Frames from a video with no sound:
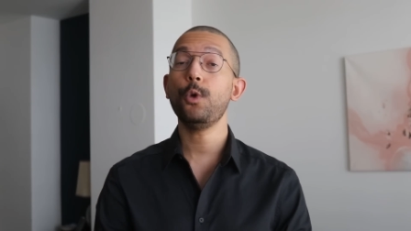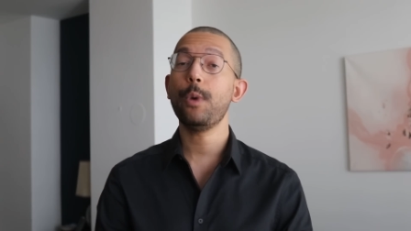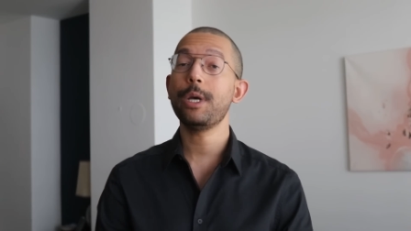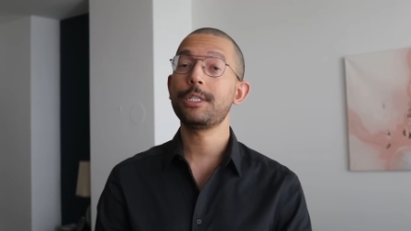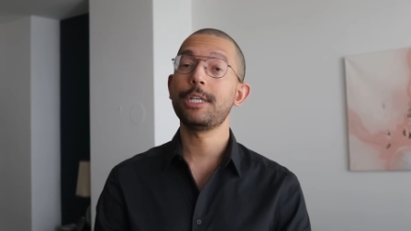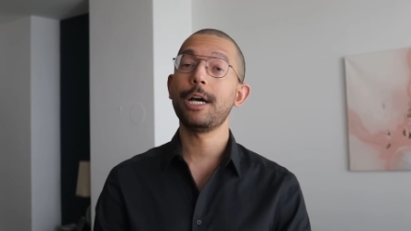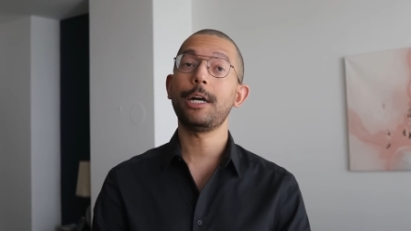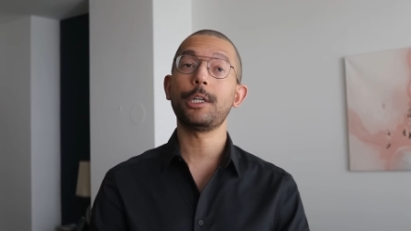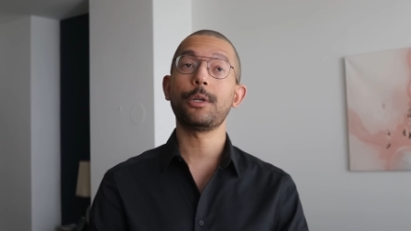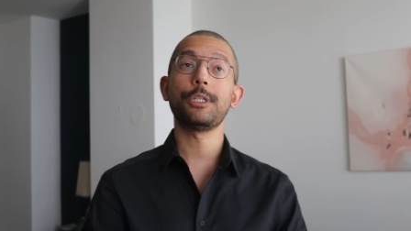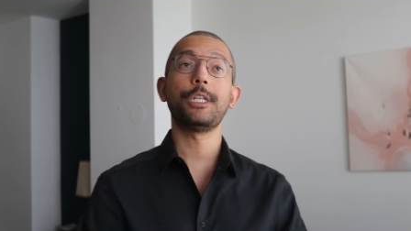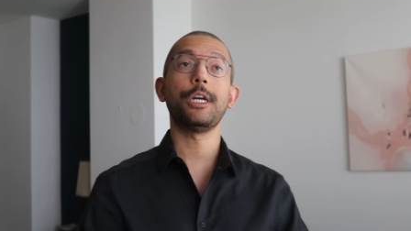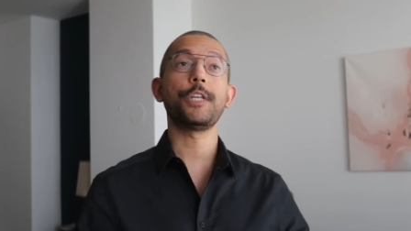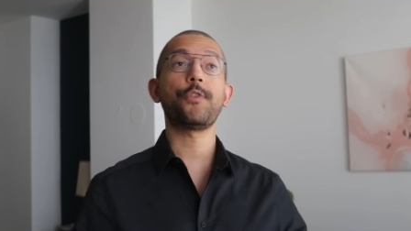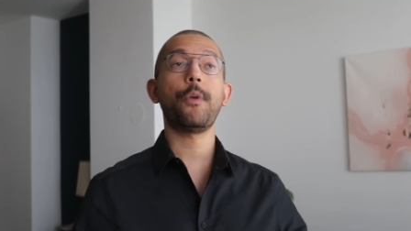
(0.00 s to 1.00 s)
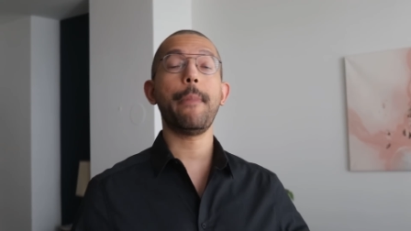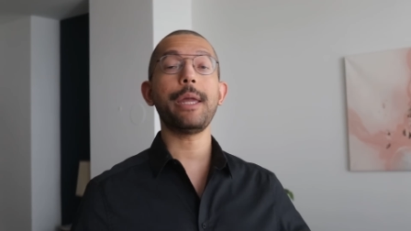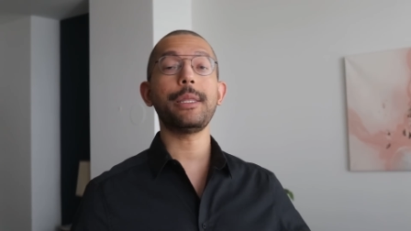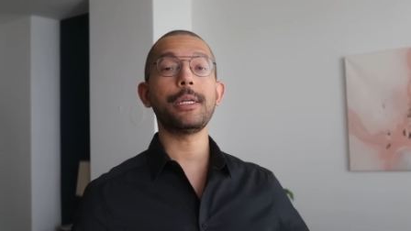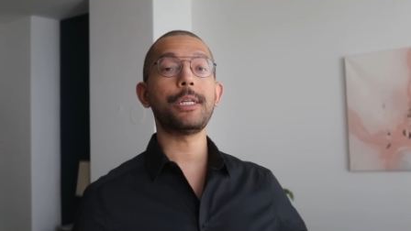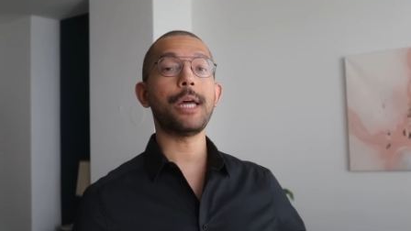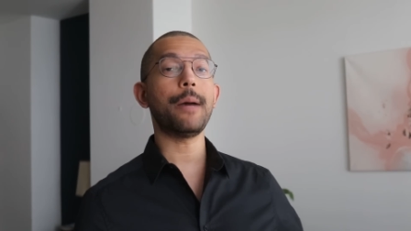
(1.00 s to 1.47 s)
US dollar does
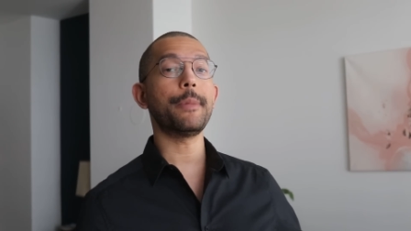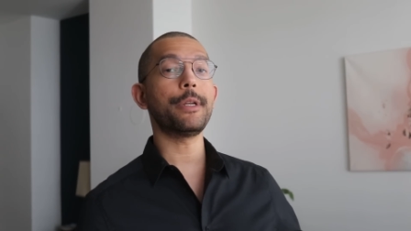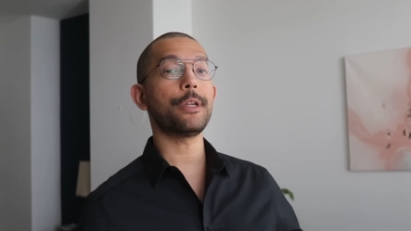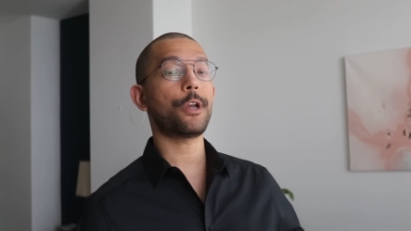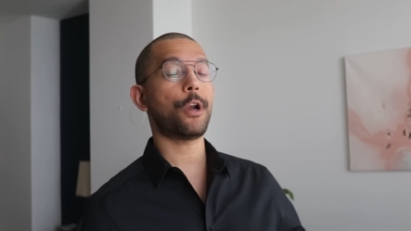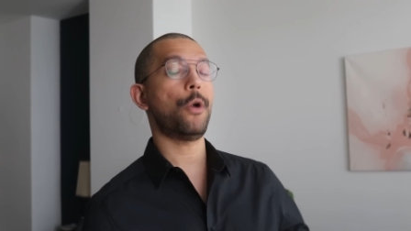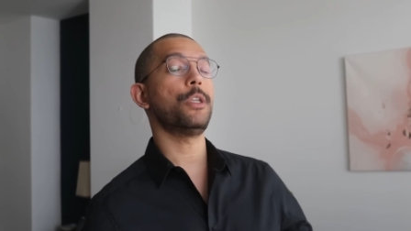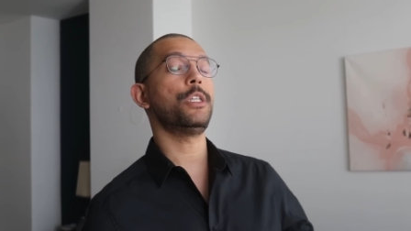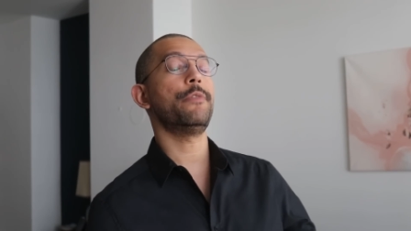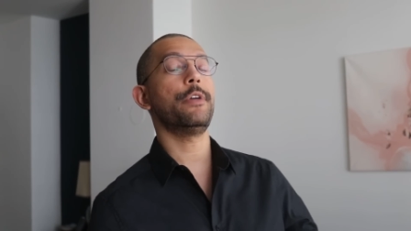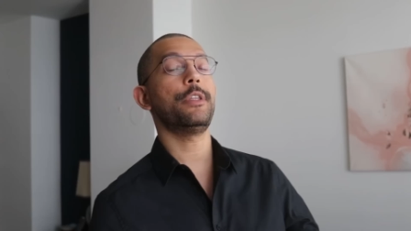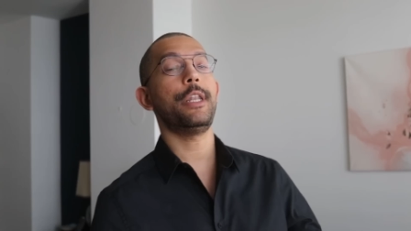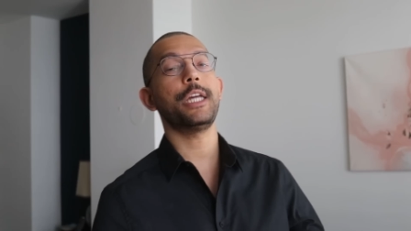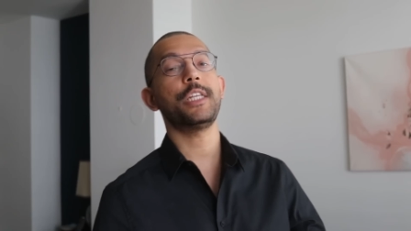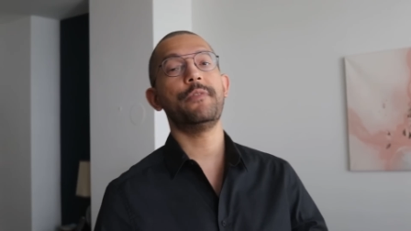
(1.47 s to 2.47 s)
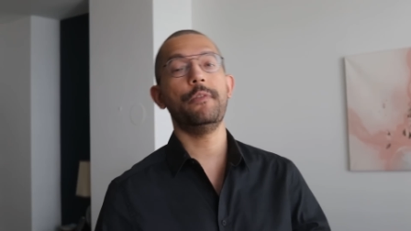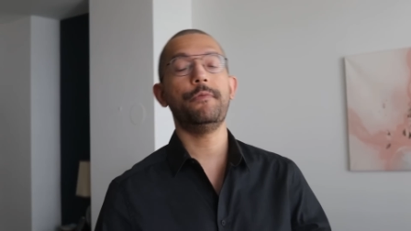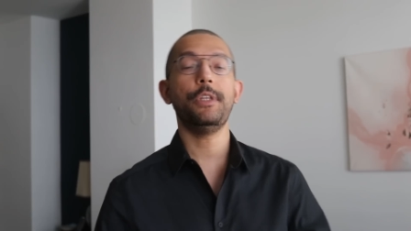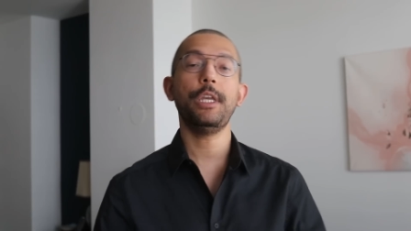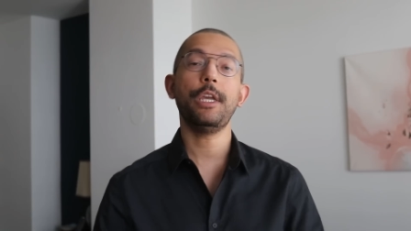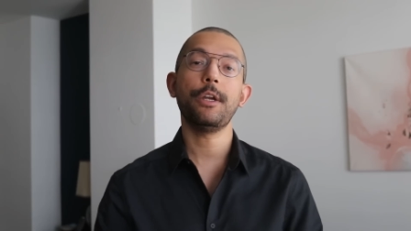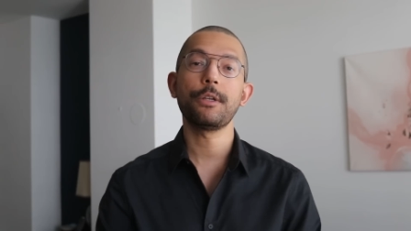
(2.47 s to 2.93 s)
remain the dominant currency for the next
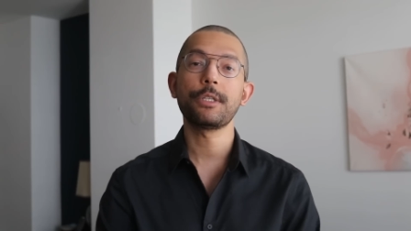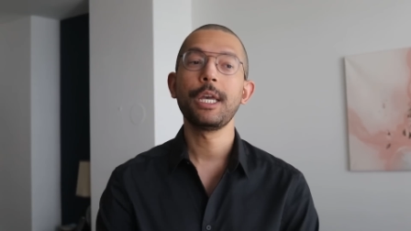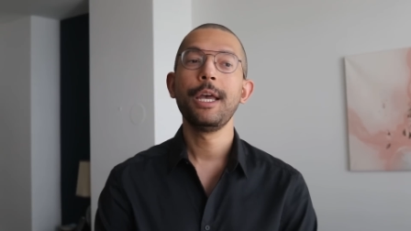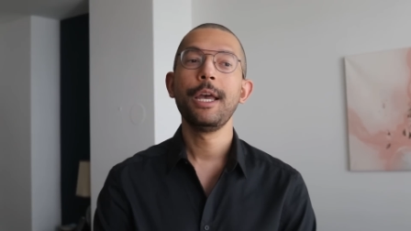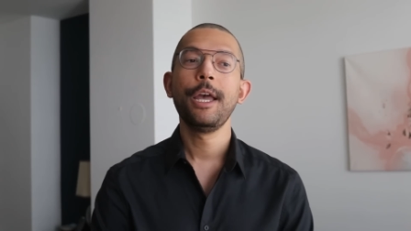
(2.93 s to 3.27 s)
50 years,